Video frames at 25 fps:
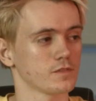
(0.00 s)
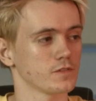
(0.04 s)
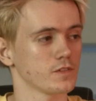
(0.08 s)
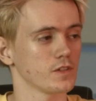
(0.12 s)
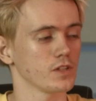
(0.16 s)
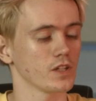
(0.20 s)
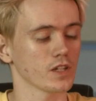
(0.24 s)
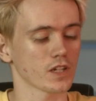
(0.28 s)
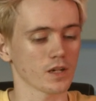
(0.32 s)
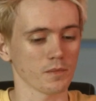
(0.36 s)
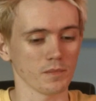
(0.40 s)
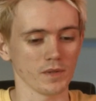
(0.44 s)

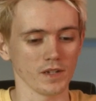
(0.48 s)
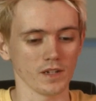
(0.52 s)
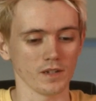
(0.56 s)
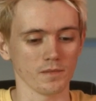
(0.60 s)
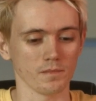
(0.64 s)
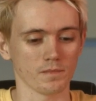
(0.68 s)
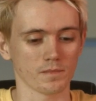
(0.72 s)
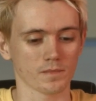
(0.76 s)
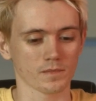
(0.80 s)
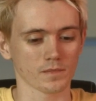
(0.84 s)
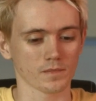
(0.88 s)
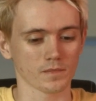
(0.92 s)
feel like I'm in
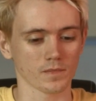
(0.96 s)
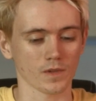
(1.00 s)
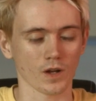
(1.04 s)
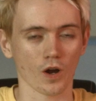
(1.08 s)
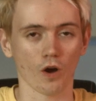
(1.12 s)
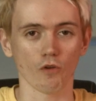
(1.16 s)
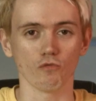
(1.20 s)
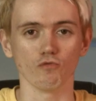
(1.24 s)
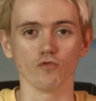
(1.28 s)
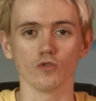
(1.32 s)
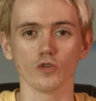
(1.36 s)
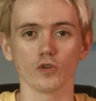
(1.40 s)

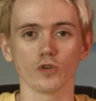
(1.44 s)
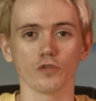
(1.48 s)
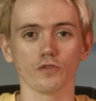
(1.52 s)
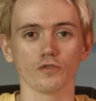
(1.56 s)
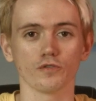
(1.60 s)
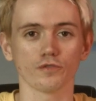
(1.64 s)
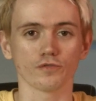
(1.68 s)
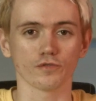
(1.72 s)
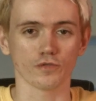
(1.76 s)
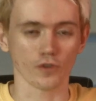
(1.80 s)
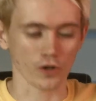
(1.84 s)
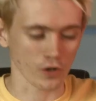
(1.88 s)
a royal
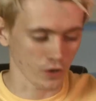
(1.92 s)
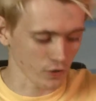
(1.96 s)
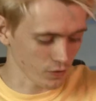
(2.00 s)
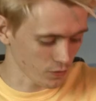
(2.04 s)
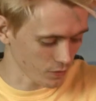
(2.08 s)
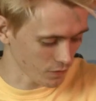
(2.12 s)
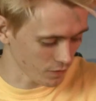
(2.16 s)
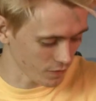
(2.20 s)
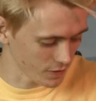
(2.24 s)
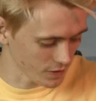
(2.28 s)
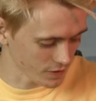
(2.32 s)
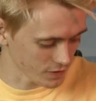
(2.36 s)
throne
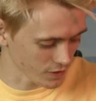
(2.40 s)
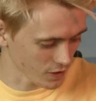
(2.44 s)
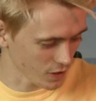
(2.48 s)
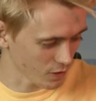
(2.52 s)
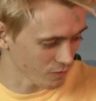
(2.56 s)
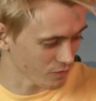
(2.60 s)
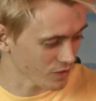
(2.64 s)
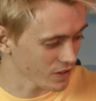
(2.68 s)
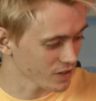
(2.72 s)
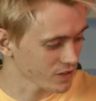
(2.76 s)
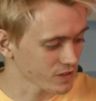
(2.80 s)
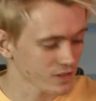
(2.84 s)
with these
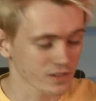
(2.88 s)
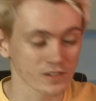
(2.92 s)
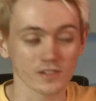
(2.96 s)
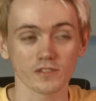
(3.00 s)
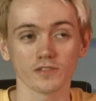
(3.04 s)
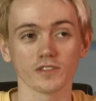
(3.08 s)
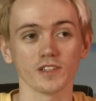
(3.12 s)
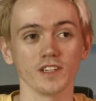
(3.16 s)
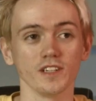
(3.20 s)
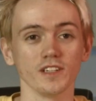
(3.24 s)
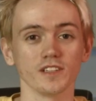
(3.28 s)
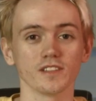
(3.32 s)
armrests.
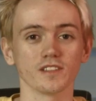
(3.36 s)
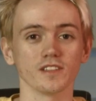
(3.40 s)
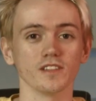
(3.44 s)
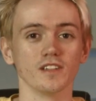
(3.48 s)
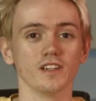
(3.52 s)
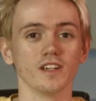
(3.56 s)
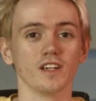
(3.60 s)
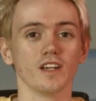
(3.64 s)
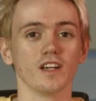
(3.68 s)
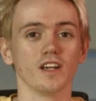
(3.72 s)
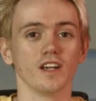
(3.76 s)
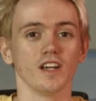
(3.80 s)
We need to
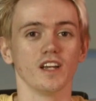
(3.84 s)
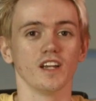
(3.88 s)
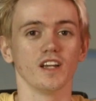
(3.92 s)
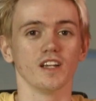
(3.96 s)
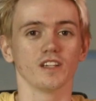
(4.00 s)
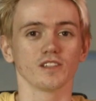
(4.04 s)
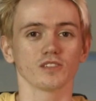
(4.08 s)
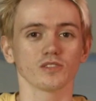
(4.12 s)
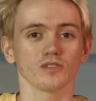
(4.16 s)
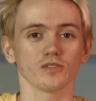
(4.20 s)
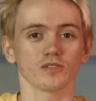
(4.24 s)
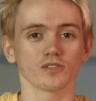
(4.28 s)

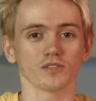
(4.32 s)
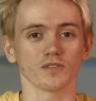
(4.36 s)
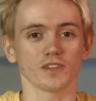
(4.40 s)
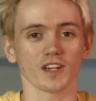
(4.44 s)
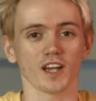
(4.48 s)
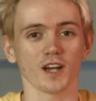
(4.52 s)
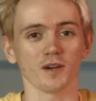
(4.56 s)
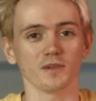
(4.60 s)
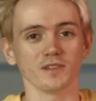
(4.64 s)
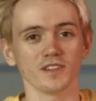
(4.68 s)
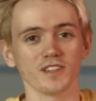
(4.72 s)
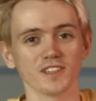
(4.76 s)
sort something
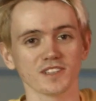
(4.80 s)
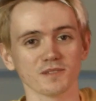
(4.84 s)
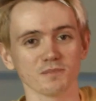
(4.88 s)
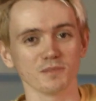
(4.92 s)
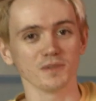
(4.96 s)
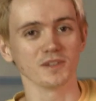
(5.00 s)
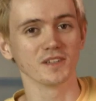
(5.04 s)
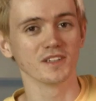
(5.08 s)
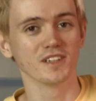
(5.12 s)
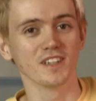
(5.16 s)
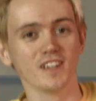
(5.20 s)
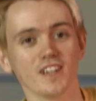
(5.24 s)
out with this,
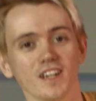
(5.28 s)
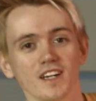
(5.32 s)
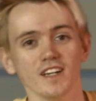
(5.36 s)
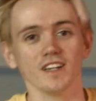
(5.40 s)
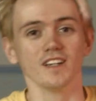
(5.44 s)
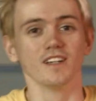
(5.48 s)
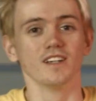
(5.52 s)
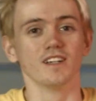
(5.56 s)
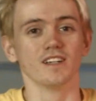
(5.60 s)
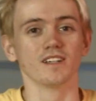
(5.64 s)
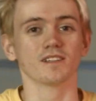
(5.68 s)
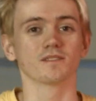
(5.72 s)
but...
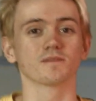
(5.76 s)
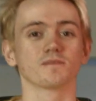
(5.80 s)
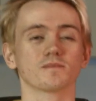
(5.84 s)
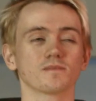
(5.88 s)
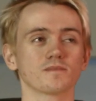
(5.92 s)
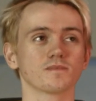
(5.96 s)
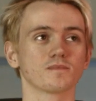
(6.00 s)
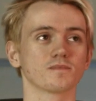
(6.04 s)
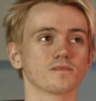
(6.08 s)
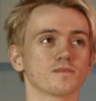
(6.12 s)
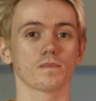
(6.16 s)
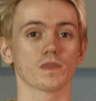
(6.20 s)

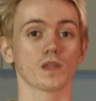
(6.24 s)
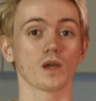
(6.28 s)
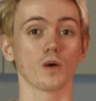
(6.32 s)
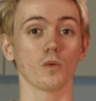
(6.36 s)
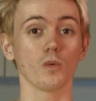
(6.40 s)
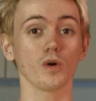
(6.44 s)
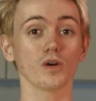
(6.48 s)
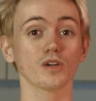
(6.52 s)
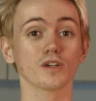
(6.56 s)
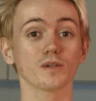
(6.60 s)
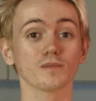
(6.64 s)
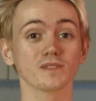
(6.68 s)

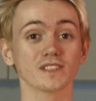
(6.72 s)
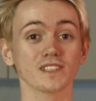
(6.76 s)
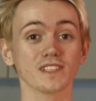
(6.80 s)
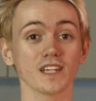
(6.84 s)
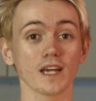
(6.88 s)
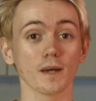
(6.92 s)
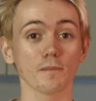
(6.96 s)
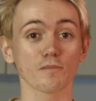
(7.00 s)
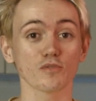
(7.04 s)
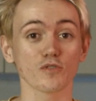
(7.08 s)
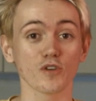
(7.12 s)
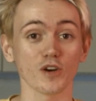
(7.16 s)
Welcome to
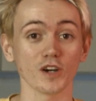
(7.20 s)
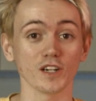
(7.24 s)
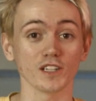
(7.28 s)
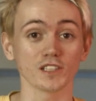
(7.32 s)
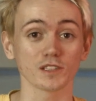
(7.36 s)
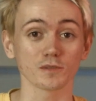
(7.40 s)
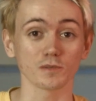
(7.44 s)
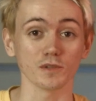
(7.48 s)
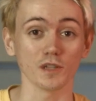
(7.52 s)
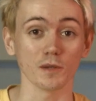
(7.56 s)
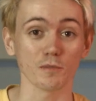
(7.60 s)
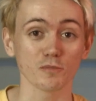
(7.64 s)
Net
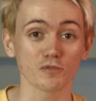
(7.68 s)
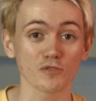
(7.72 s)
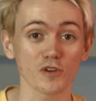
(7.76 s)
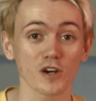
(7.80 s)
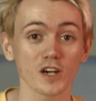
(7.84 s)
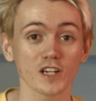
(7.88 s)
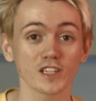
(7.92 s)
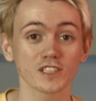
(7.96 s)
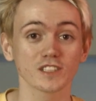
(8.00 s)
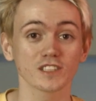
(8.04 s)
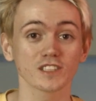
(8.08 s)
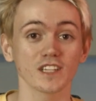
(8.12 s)
Price, where the
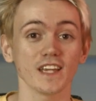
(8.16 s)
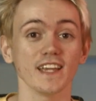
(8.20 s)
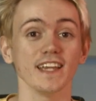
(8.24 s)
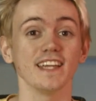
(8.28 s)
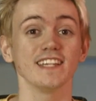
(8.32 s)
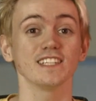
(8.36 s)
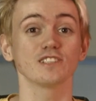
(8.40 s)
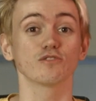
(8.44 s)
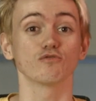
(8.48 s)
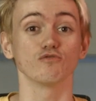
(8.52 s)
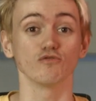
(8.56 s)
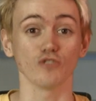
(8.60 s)
price
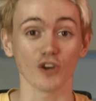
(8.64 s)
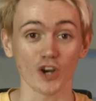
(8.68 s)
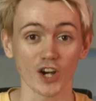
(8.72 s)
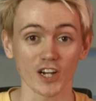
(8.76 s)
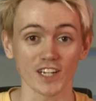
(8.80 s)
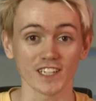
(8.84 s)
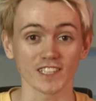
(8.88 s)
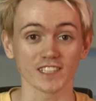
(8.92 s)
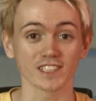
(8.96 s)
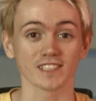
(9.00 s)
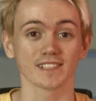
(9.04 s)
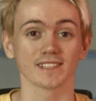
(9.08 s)
is
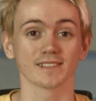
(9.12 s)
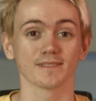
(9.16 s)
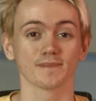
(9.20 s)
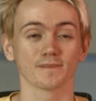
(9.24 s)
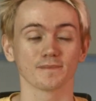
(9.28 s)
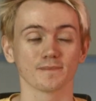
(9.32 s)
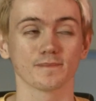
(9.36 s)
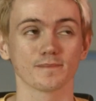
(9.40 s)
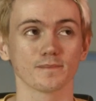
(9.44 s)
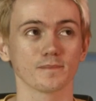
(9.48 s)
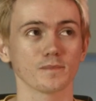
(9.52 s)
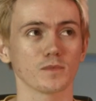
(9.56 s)
right.
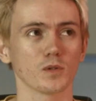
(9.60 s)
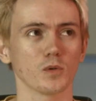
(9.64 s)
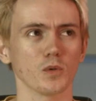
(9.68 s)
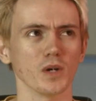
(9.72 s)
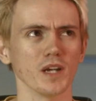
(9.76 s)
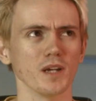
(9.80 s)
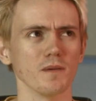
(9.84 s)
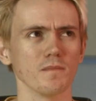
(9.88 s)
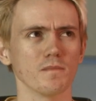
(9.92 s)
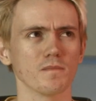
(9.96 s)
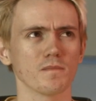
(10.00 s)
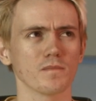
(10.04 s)

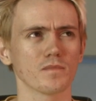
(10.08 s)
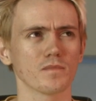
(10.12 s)
Wait,